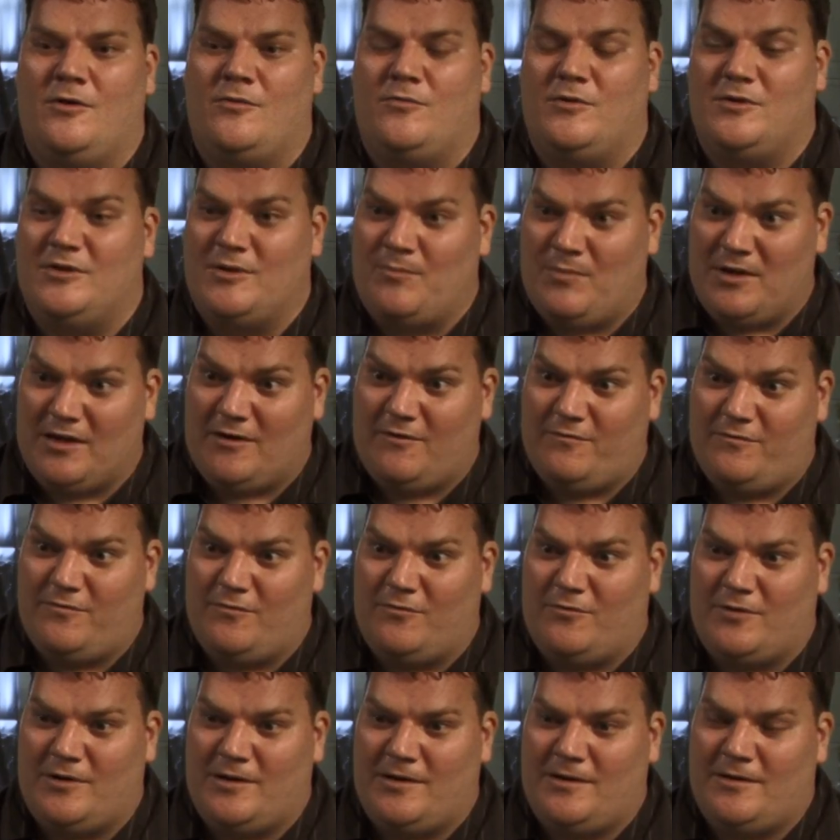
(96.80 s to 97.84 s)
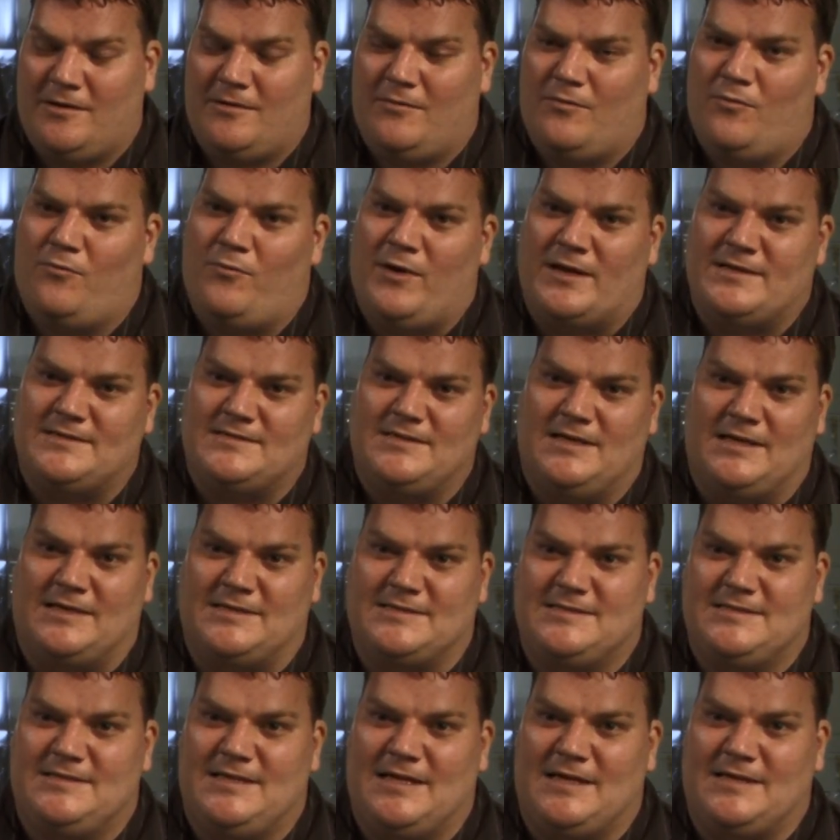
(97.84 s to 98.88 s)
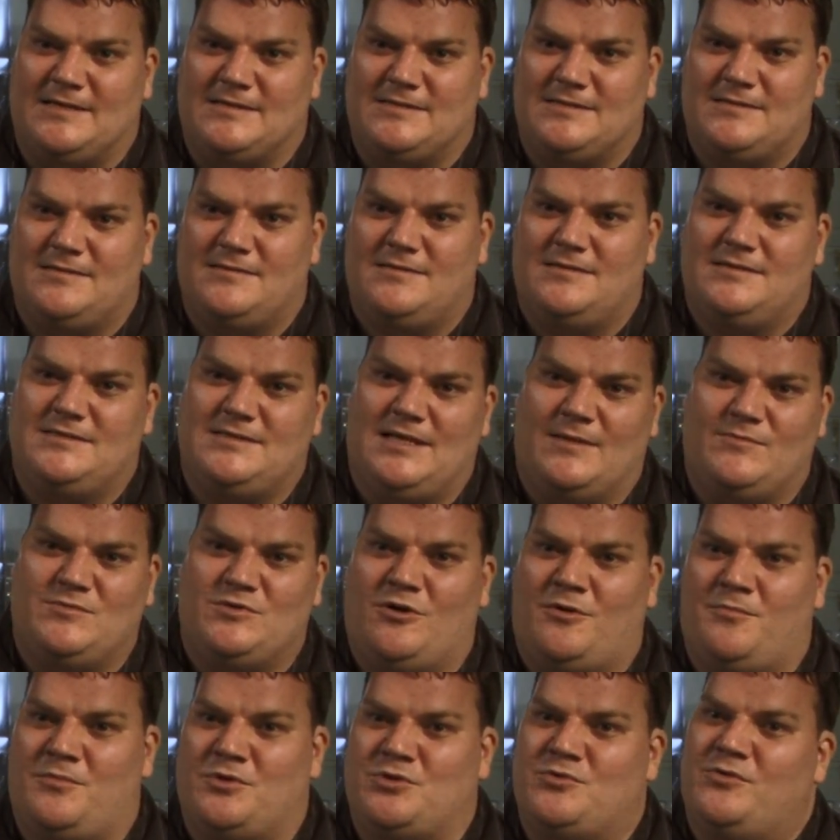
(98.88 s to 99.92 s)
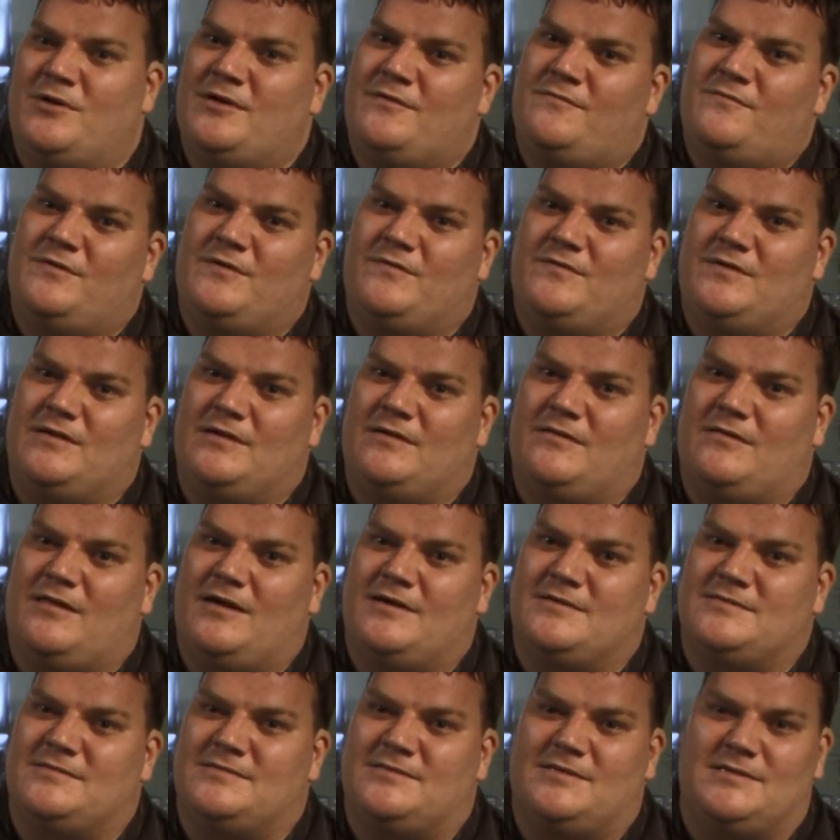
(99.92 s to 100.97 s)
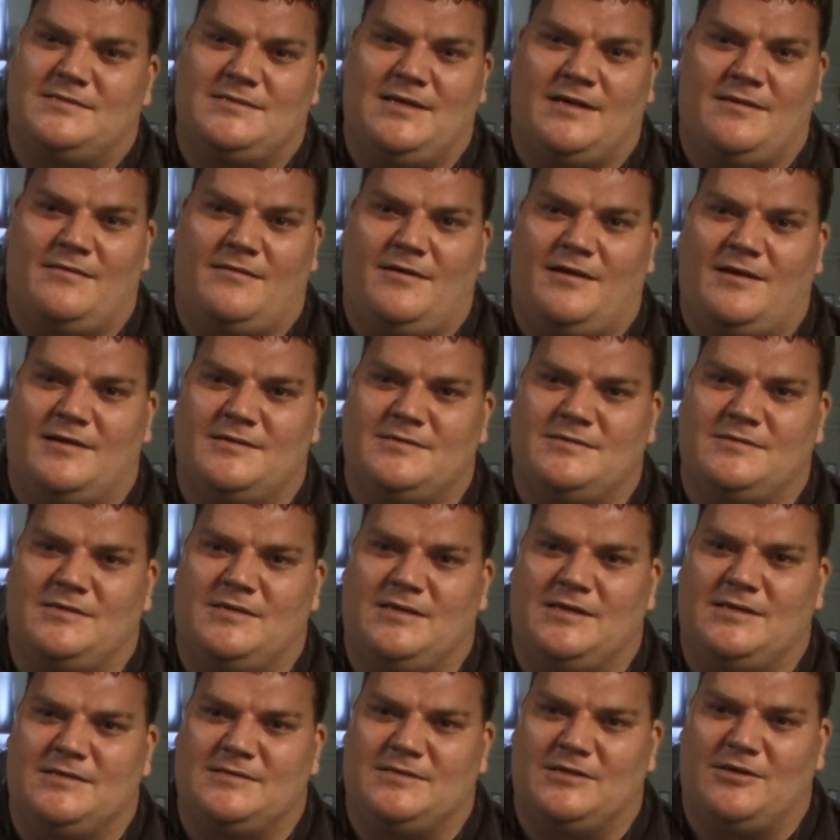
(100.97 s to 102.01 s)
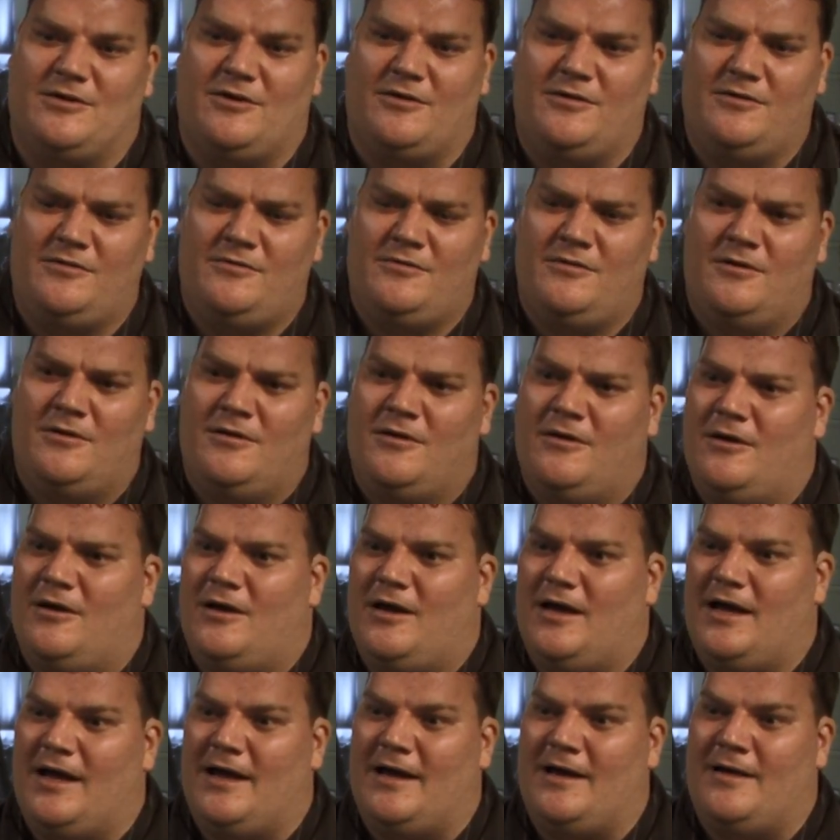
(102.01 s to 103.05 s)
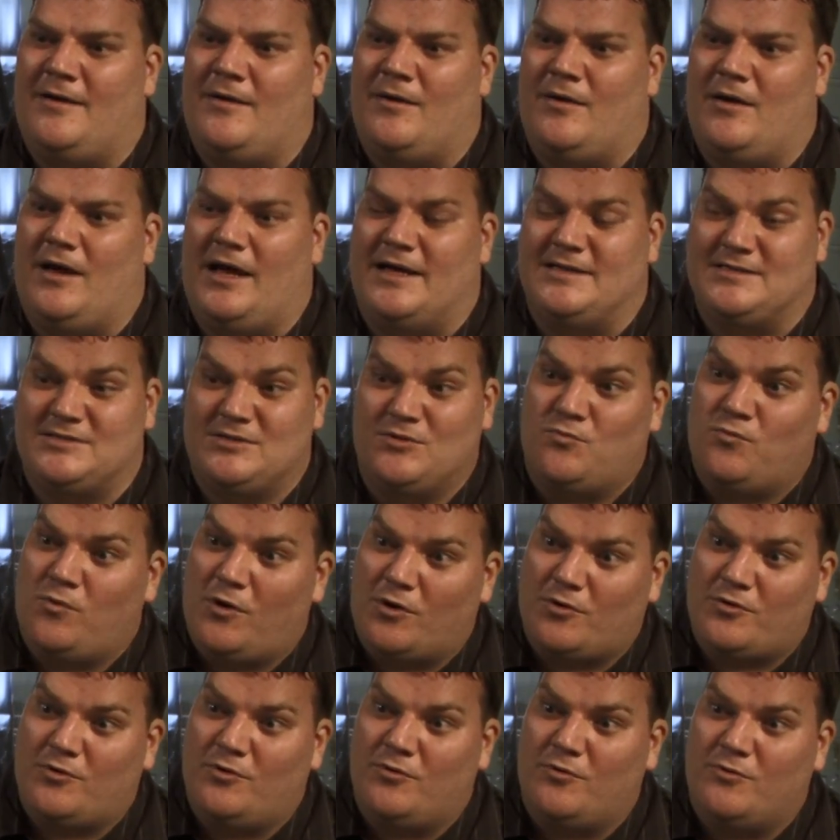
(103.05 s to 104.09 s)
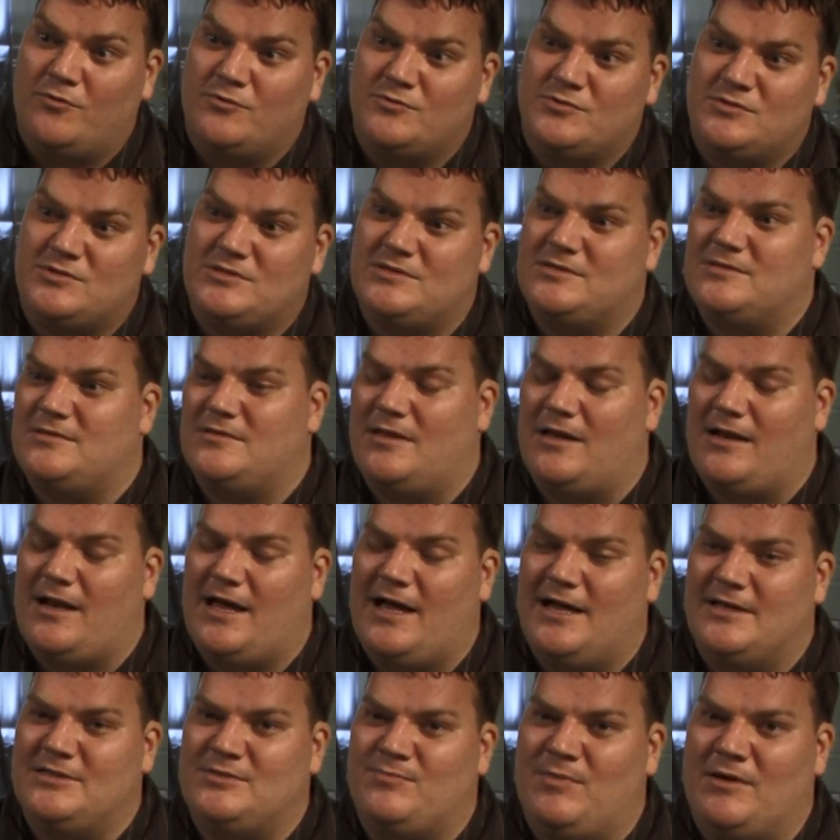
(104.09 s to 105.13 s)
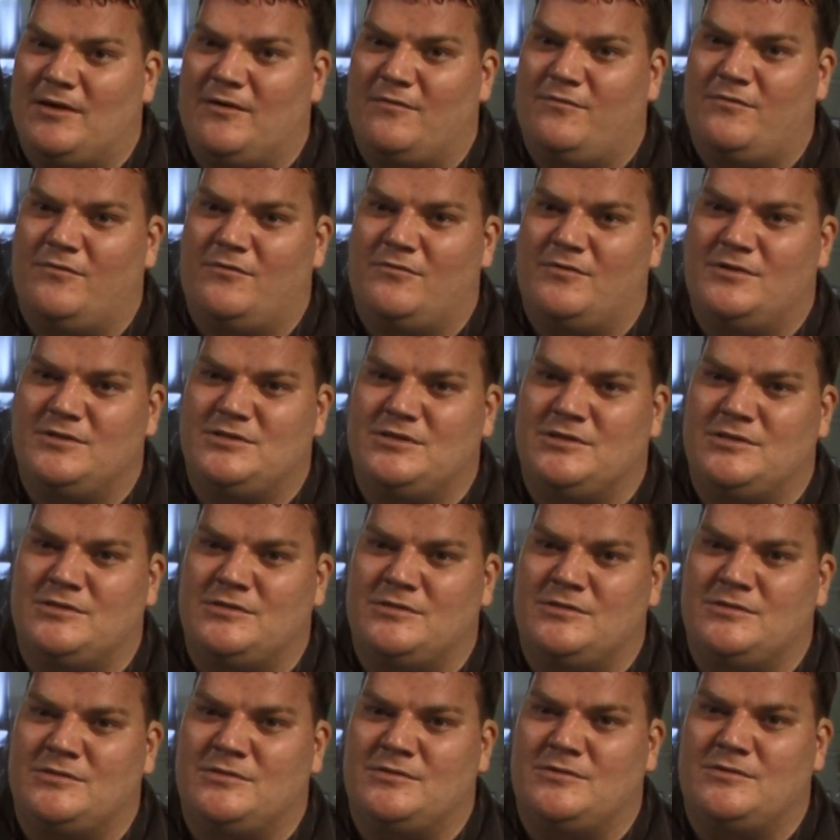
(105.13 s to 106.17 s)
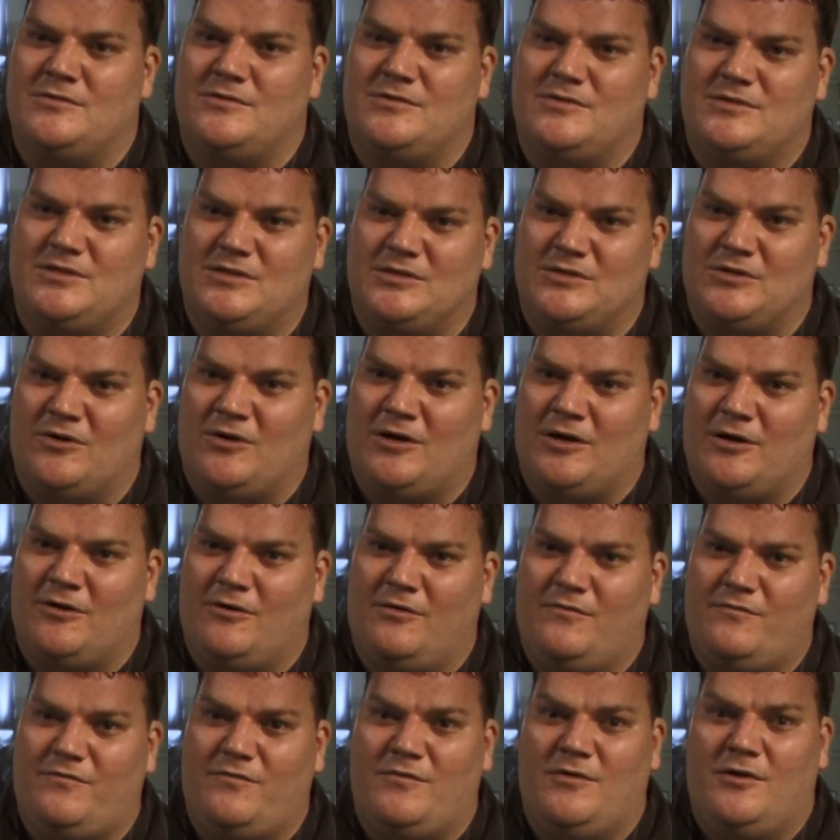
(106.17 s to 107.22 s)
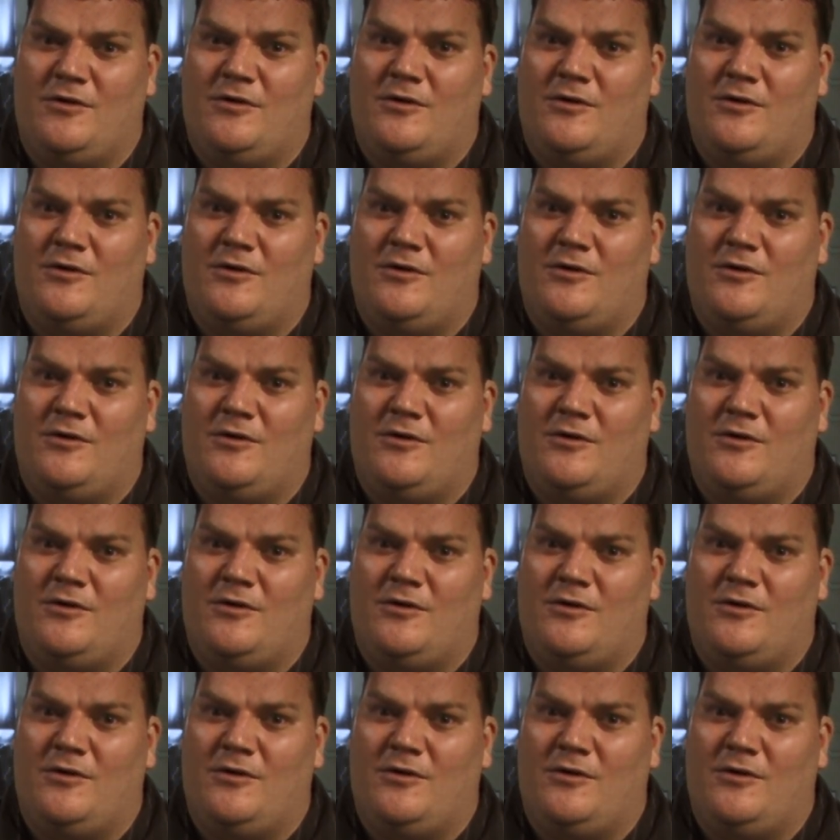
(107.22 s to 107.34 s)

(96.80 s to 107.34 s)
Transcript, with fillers: Well, the megafauna went extinct sometime between 50,000 to 10,000 years ago. Uh, as to what caused the large megafauna to, to die off,